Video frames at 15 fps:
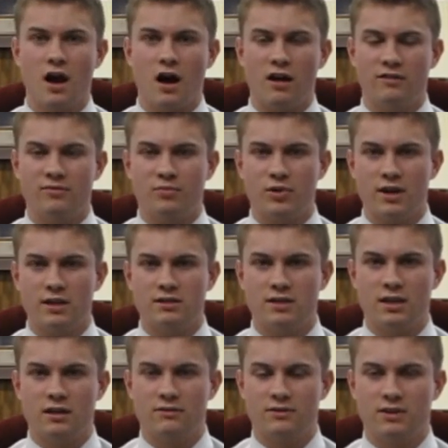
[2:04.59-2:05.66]
I've prayed to
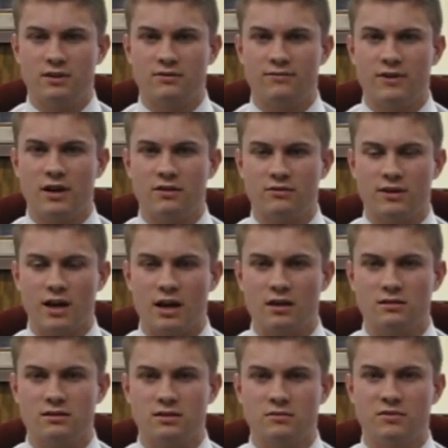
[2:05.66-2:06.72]
Heavenly Father and
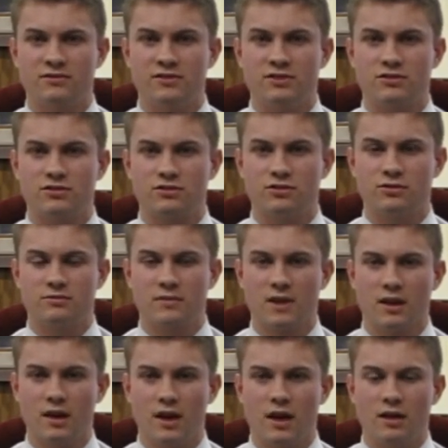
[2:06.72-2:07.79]
asked him if it's true.
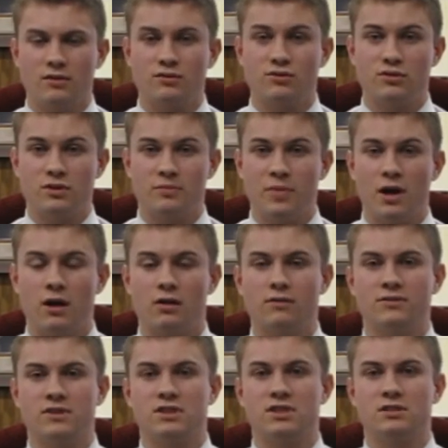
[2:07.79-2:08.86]
And through the power
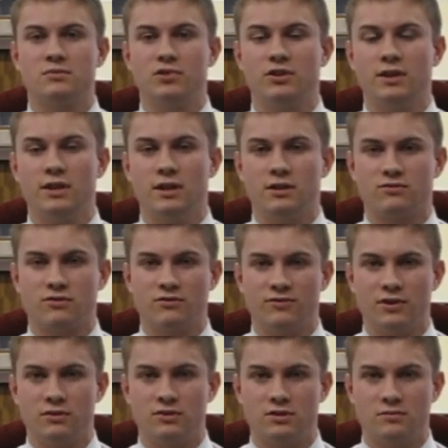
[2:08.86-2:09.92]
of the Spirit, he has
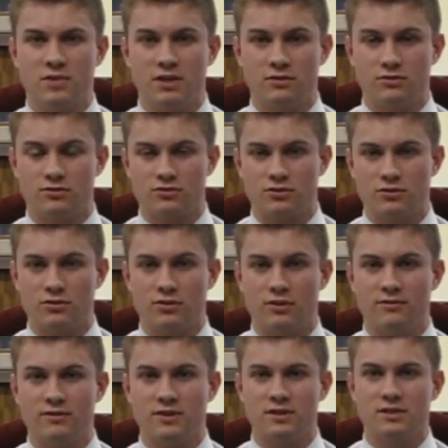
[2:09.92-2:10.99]
revealed to me the truth
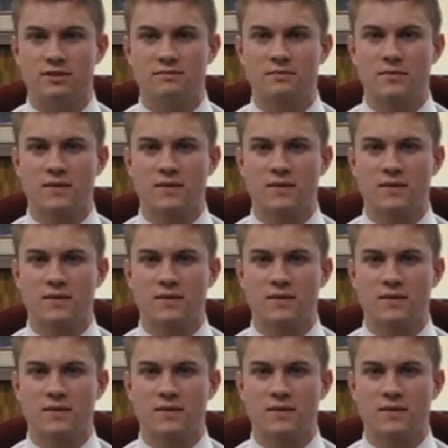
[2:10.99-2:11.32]
of this.